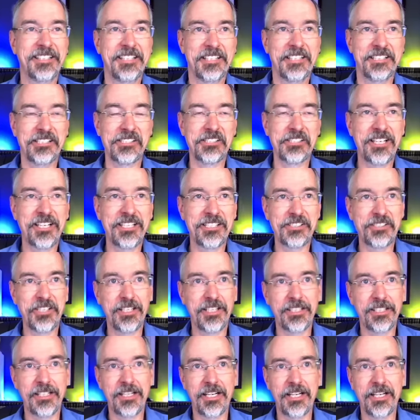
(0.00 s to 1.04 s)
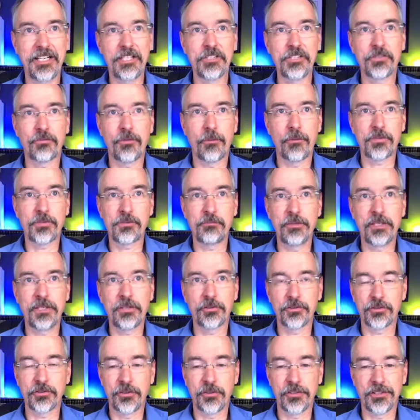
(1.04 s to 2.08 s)
this guy is saying, I interrupt
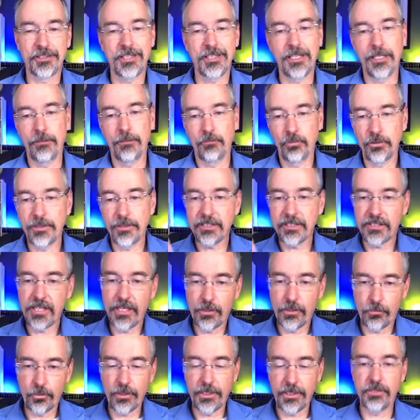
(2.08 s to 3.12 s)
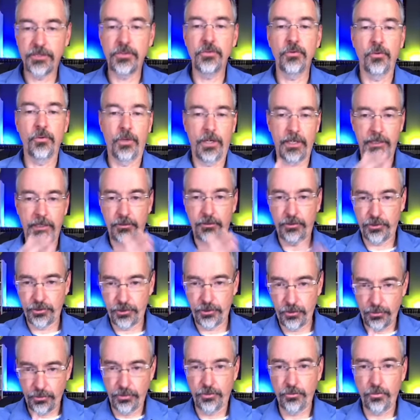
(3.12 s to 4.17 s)
speakers all the time. Well, that's kind of what I do. I show
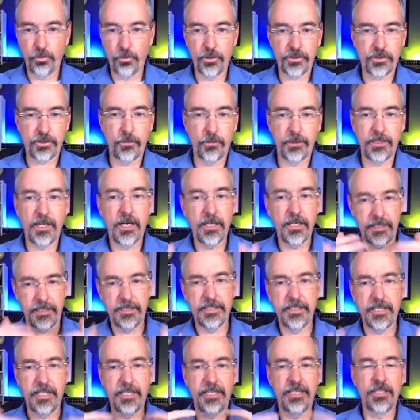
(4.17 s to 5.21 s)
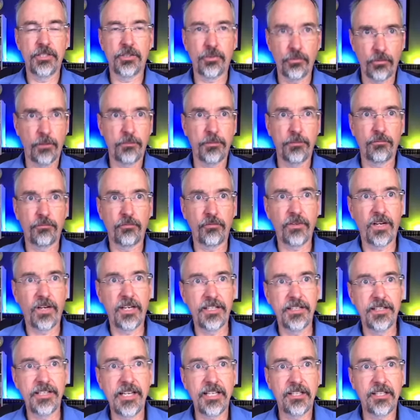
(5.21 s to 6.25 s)
you what's going on and I interrupt and provide
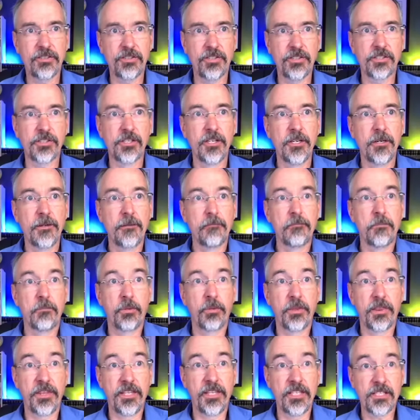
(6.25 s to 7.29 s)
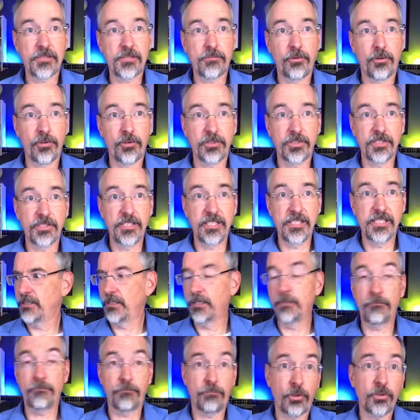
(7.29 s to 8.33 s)
analysis. But this person is
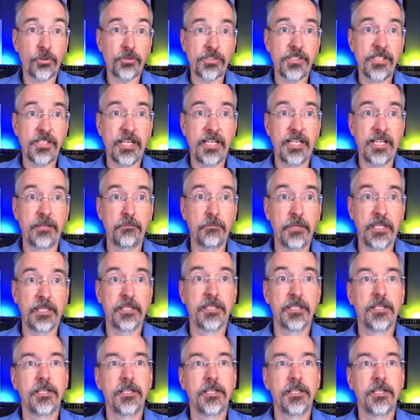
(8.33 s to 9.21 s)
impersonating me.